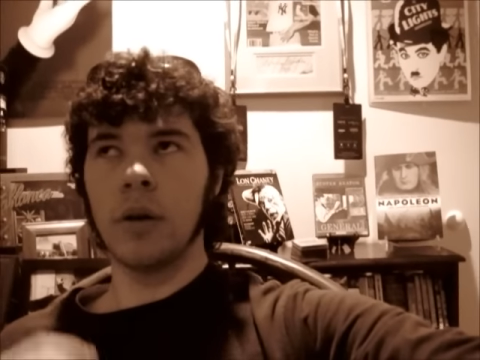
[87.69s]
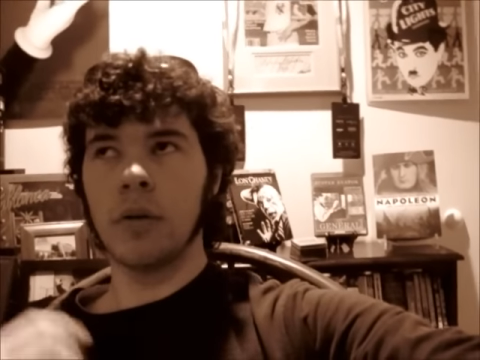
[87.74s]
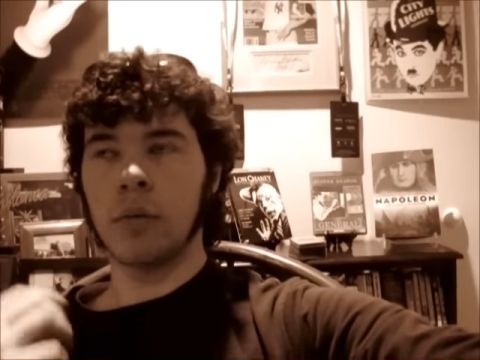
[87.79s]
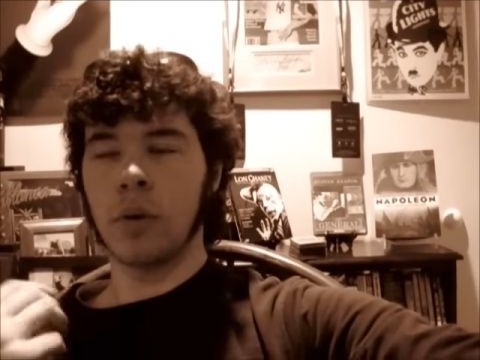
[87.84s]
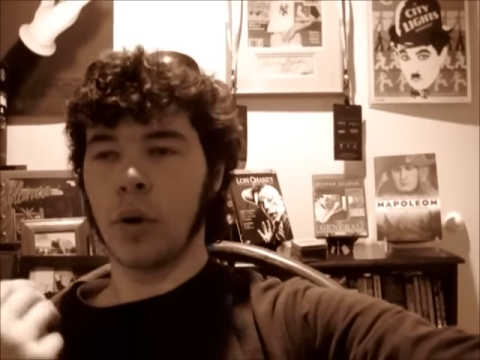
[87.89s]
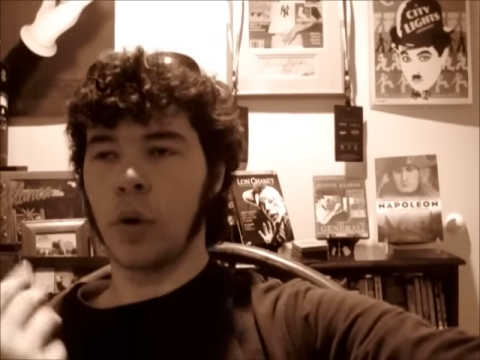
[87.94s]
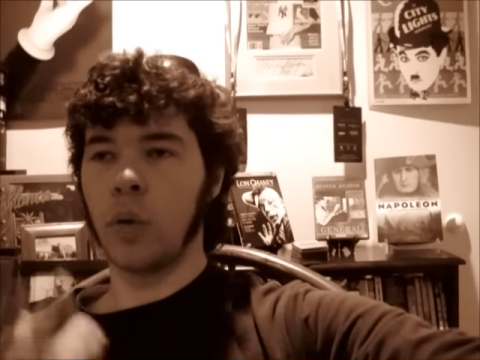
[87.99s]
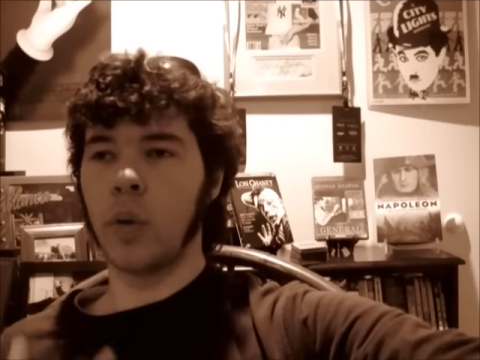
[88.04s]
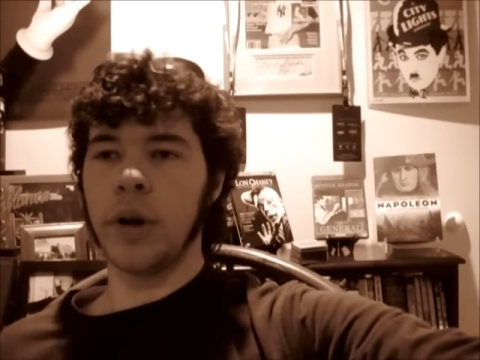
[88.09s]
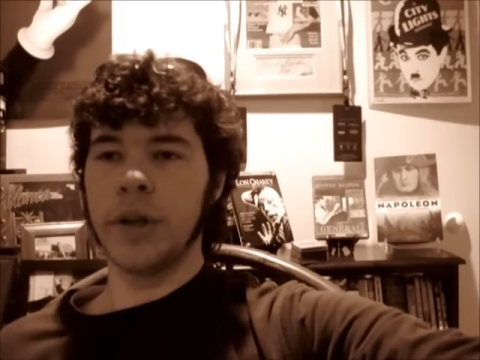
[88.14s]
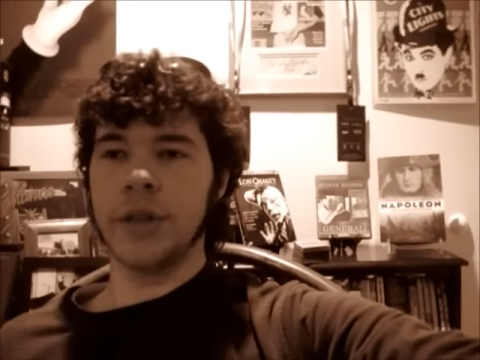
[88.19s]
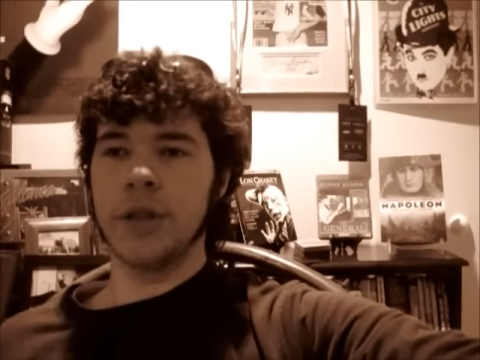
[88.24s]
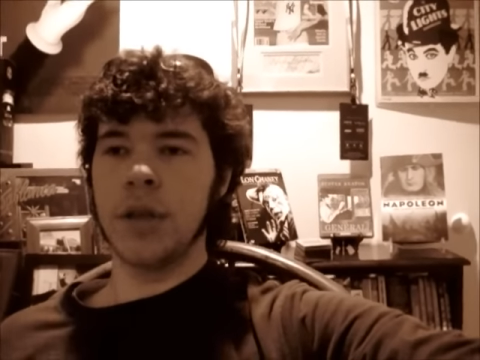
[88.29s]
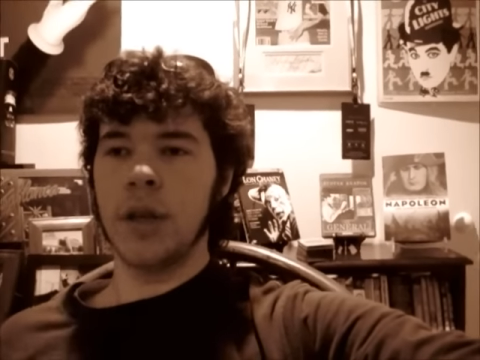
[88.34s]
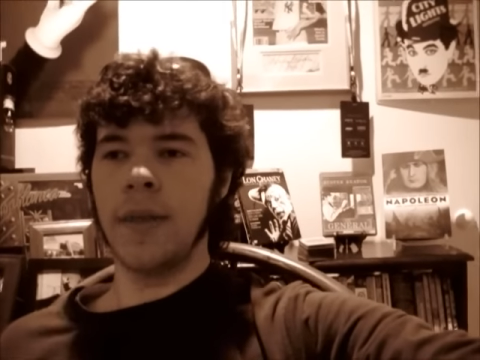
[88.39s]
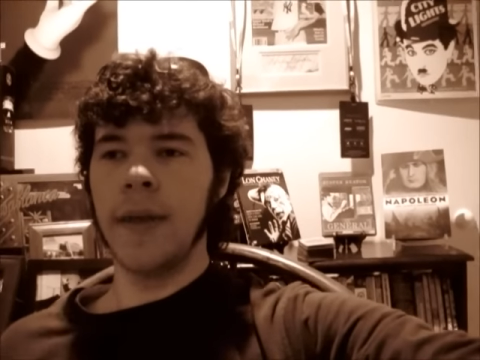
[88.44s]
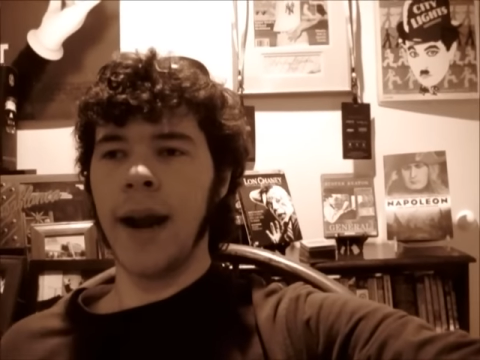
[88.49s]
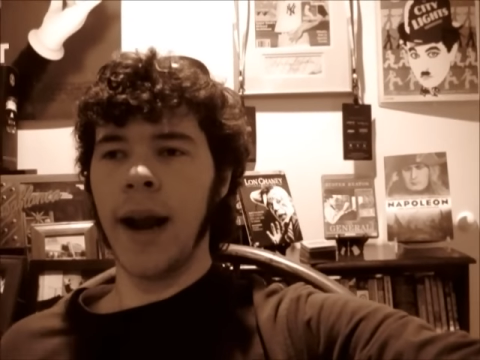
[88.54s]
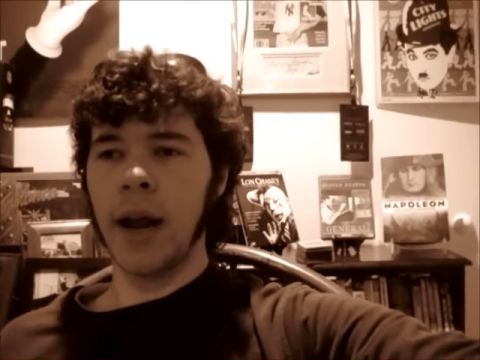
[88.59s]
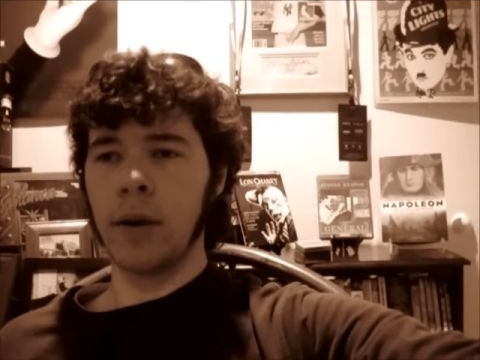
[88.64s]

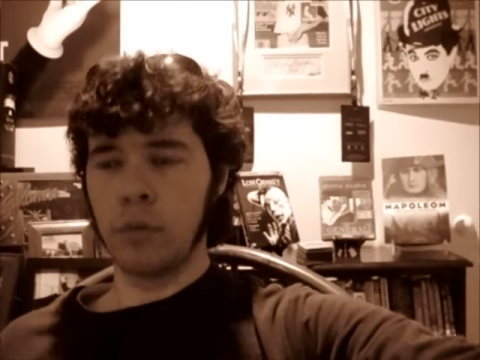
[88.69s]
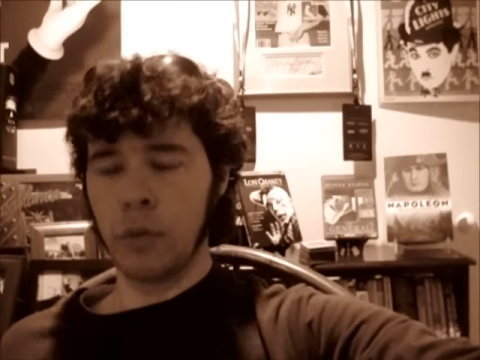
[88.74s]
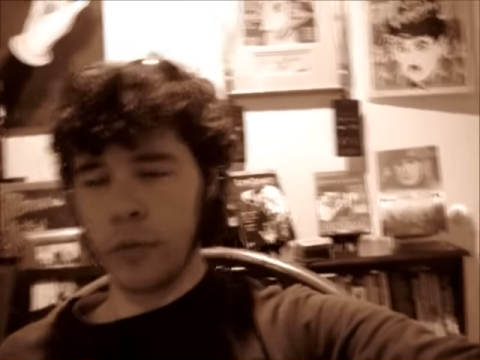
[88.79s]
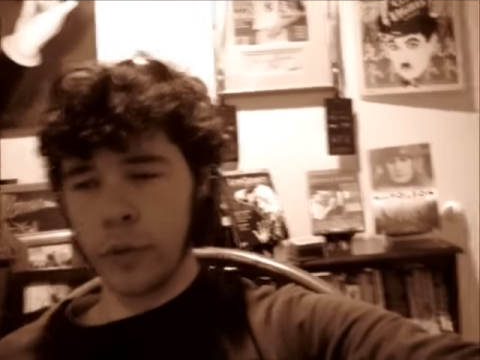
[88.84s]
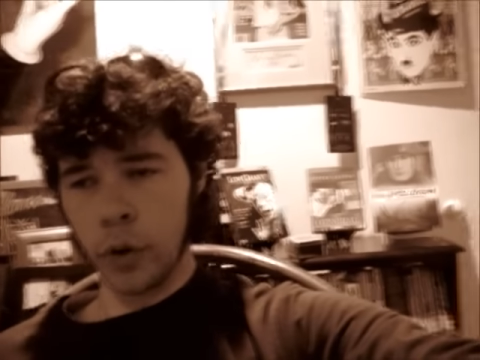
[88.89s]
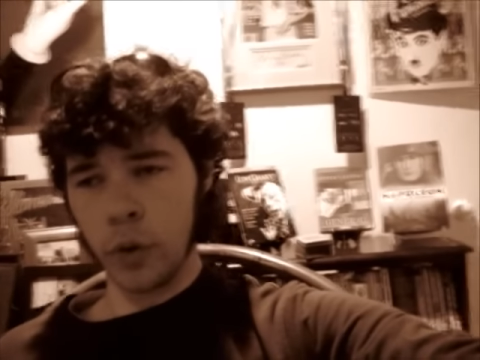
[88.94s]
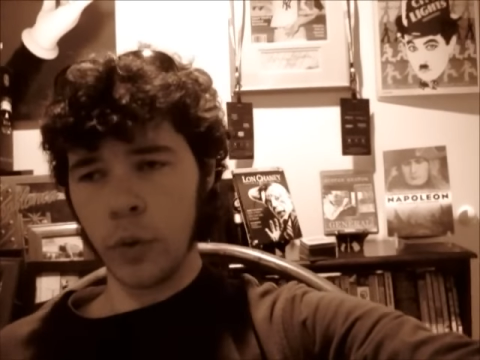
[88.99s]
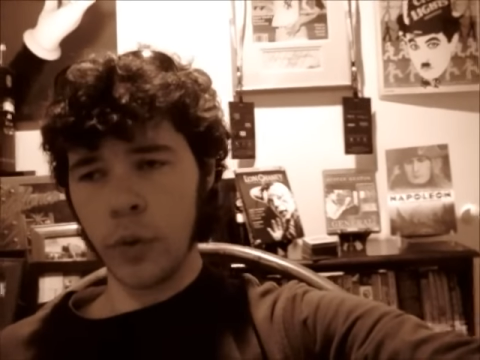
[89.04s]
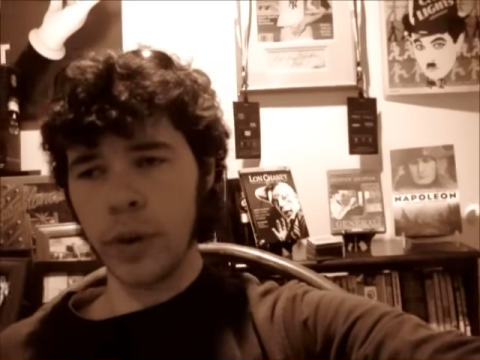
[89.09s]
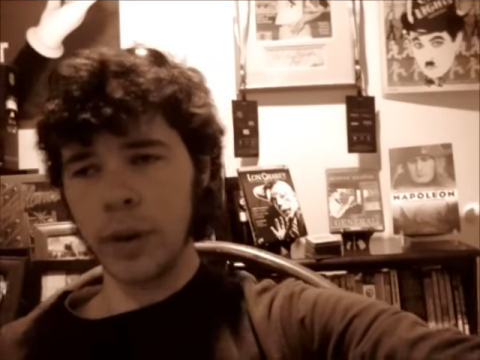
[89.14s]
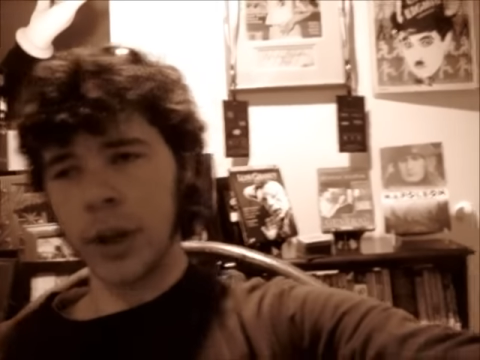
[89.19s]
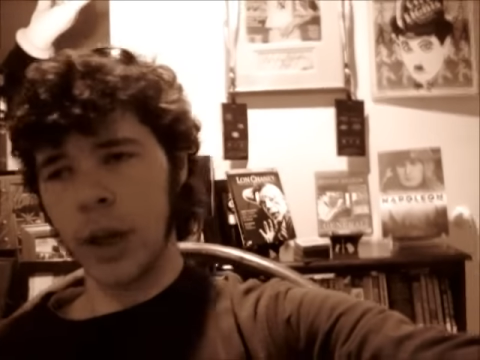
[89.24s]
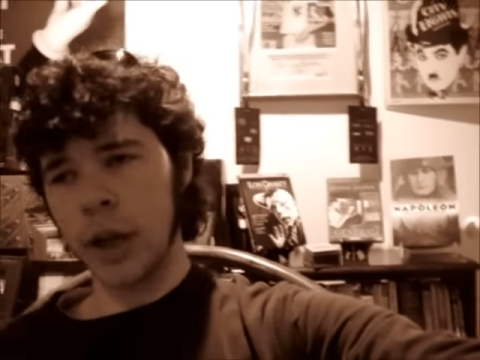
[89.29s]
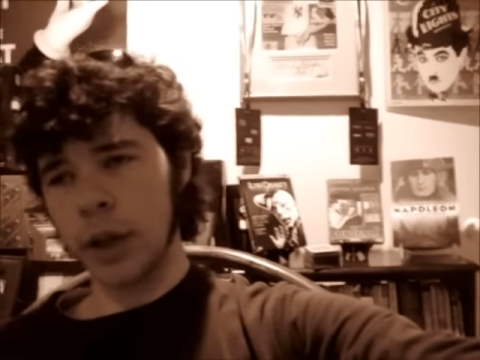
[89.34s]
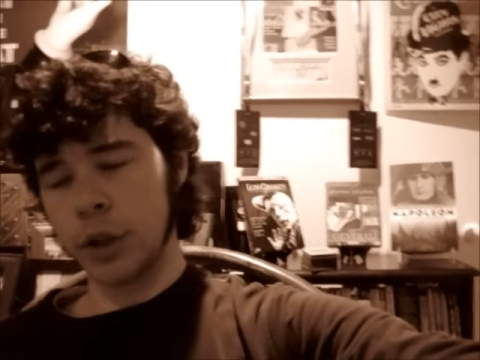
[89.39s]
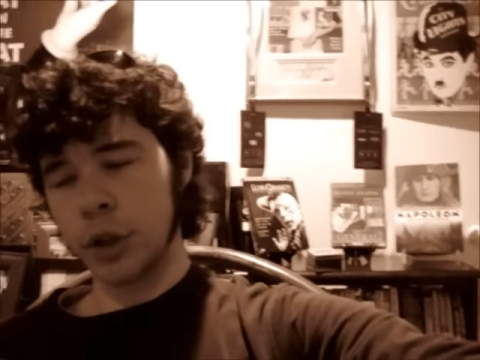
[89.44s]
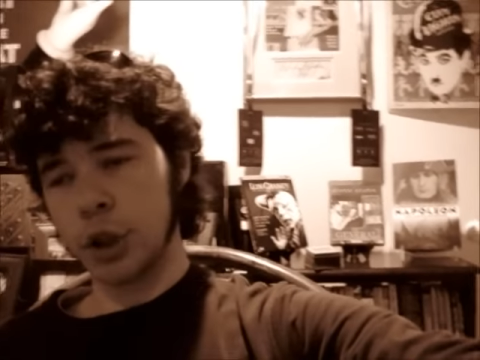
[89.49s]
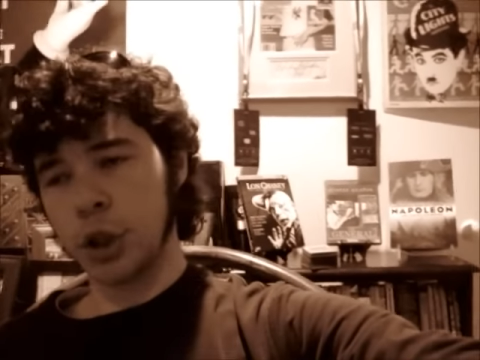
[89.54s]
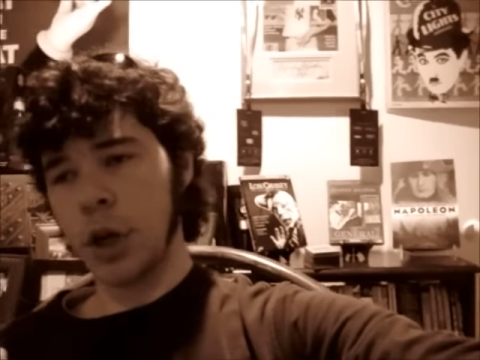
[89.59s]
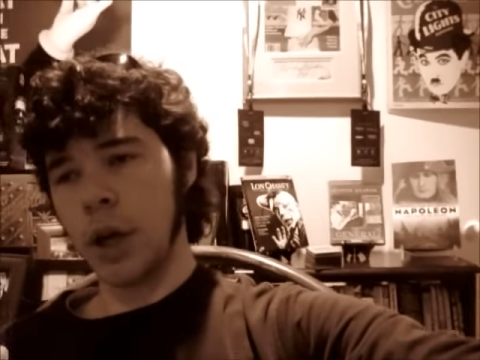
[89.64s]
requested that I review the
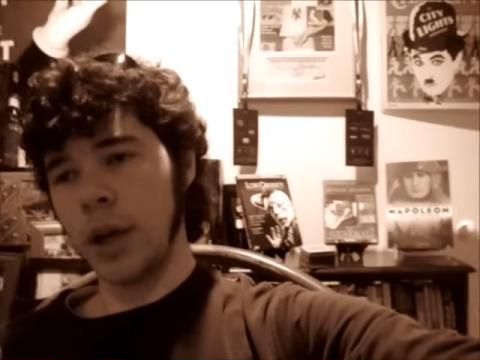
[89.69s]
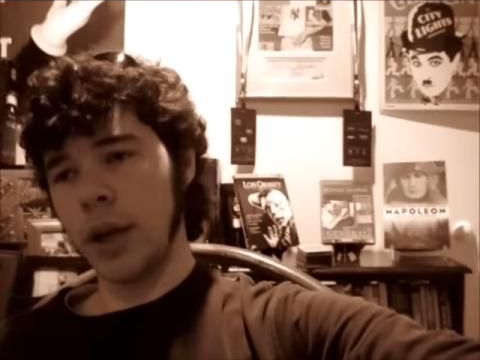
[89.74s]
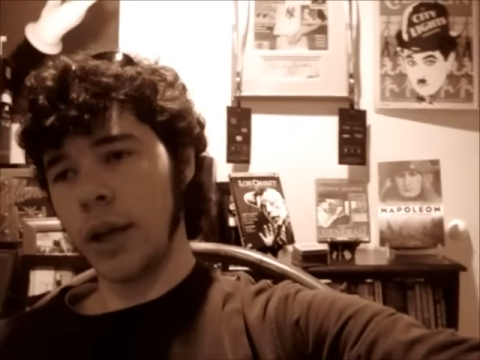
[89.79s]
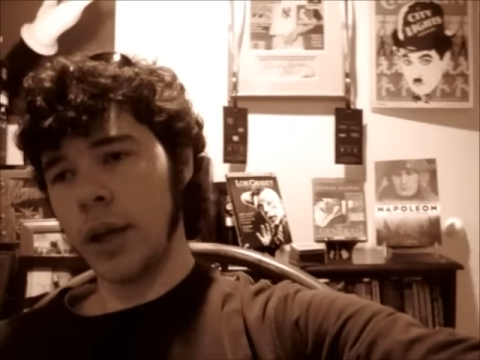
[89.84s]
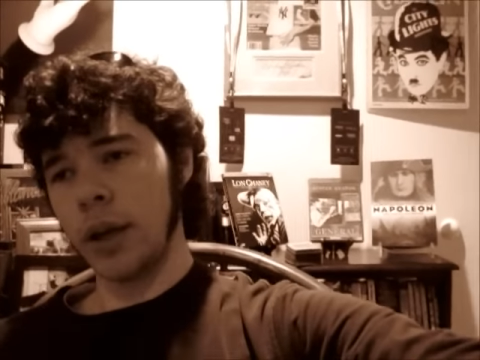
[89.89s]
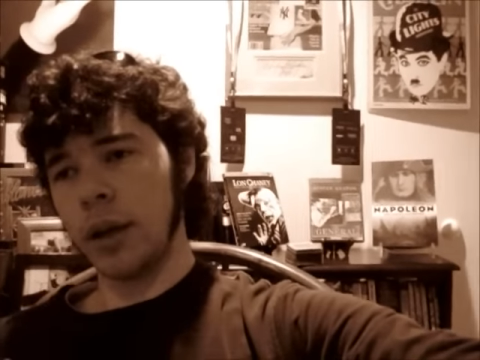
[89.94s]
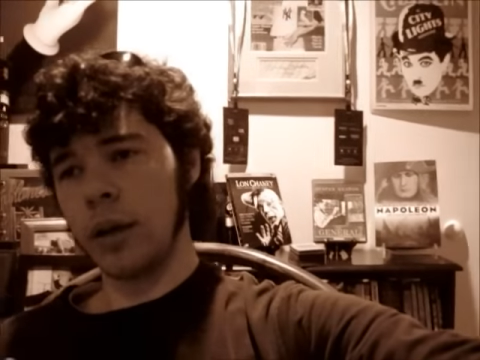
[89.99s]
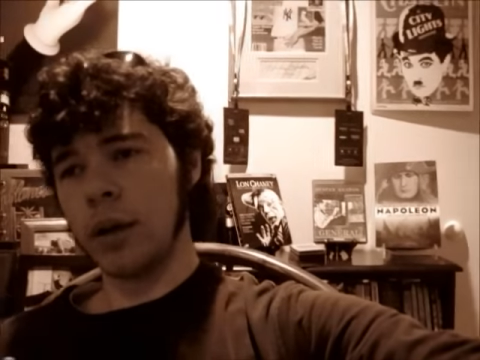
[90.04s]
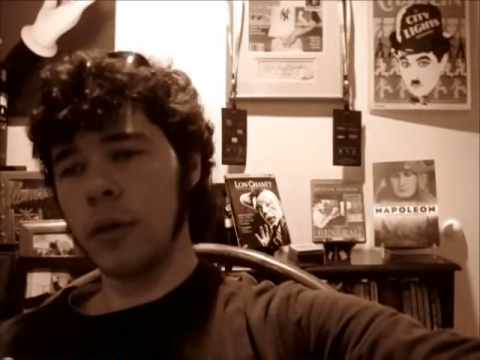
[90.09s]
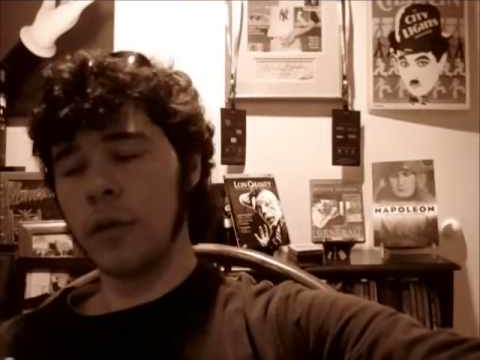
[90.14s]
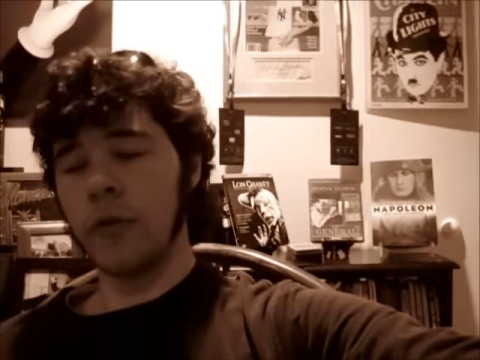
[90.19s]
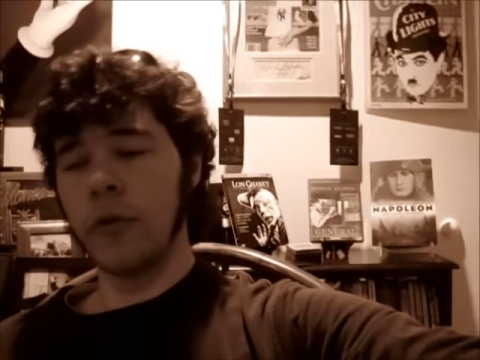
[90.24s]
Lon Chaney